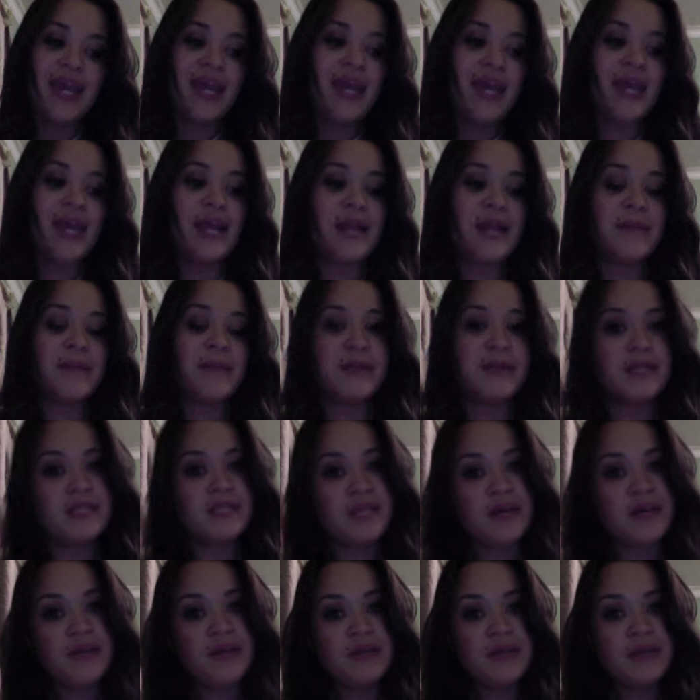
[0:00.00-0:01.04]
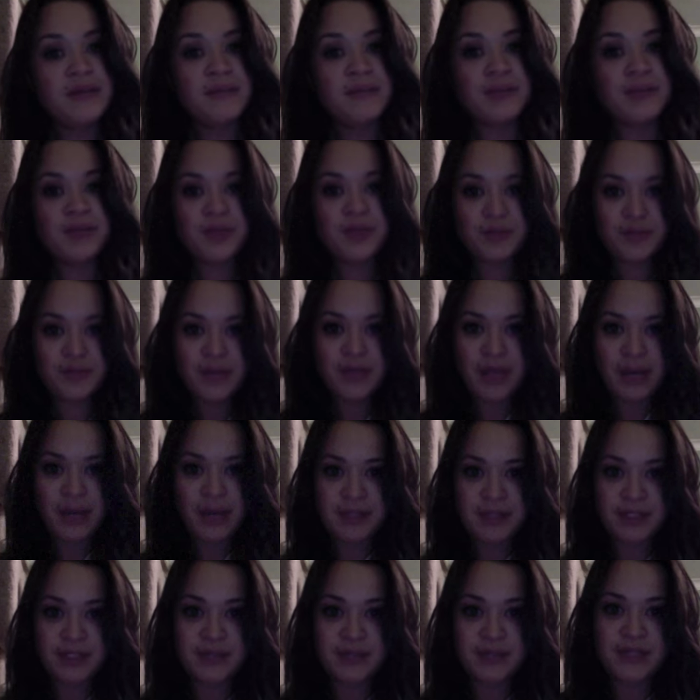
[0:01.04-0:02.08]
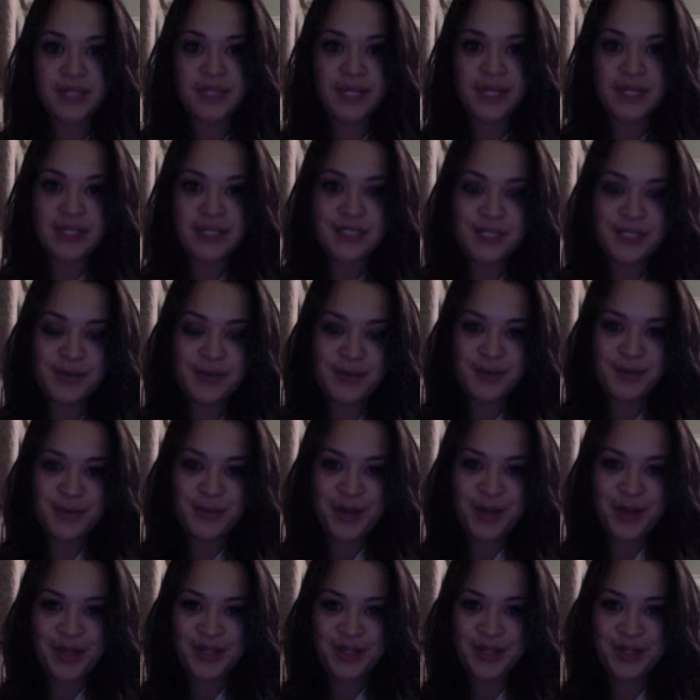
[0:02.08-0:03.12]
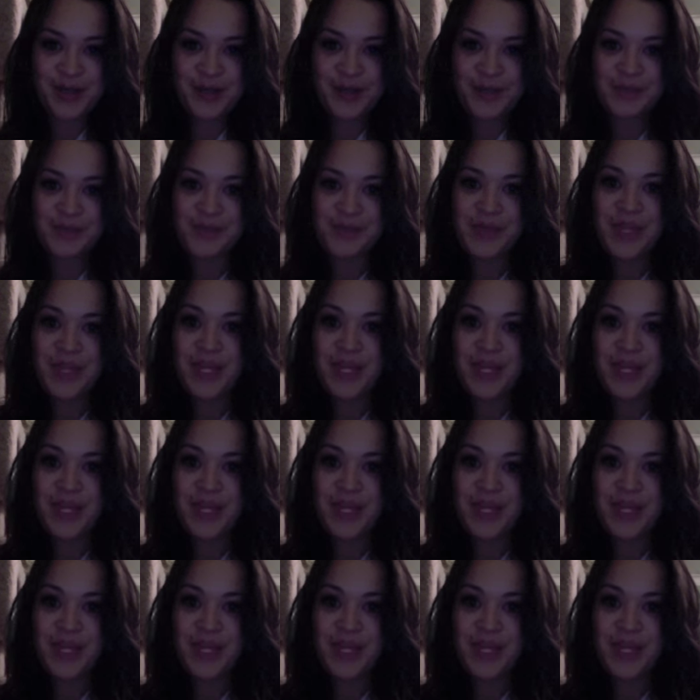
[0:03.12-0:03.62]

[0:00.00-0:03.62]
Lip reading: And I'm going to tell them there's 3 options for taking the Seacret product home.